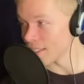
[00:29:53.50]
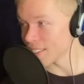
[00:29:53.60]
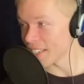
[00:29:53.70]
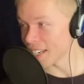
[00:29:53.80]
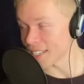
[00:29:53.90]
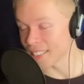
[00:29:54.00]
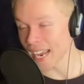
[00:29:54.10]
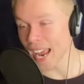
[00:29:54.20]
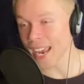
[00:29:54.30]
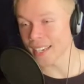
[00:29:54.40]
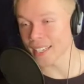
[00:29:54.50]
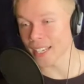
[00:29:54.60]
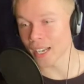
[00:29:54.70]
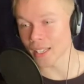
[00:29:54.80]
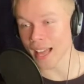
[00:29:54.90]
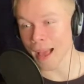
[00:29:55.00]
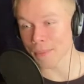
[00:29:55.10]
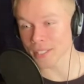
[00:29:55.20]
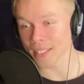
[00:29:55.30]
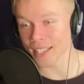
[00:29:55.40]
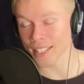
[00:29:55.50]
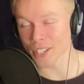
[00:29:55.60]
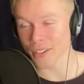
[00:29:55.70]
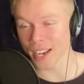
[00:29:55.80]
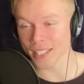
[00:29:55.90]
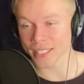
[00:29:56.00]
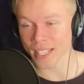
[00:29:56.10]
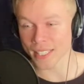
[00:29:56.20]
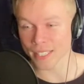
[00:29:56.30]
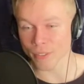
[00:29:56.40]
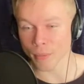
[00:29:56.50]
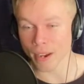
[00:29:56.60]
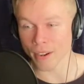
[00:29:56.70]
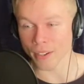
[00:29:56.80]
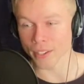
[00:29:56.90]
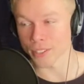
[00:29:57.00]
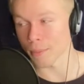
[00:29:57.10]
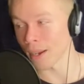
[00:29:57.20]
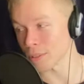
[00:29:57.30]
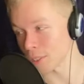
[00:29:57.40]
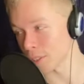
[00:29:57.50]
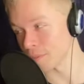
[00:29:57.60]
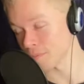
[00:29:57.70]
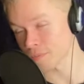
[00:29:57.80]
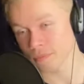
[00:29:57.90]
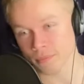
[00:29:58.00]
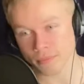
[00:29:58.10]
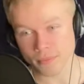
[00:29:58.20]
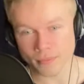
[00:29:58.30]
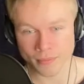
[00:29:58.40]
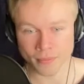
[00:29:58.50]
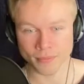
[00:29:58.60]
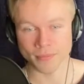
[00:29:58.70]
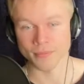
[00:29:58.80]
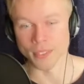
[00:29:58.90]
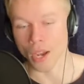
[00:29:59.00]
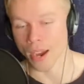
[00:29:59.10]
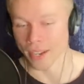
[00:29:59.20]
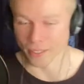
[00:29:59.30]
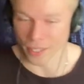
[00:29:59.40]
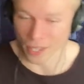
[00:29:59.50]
gonna tank and collapse like the United States of America is about to. No, I don't know.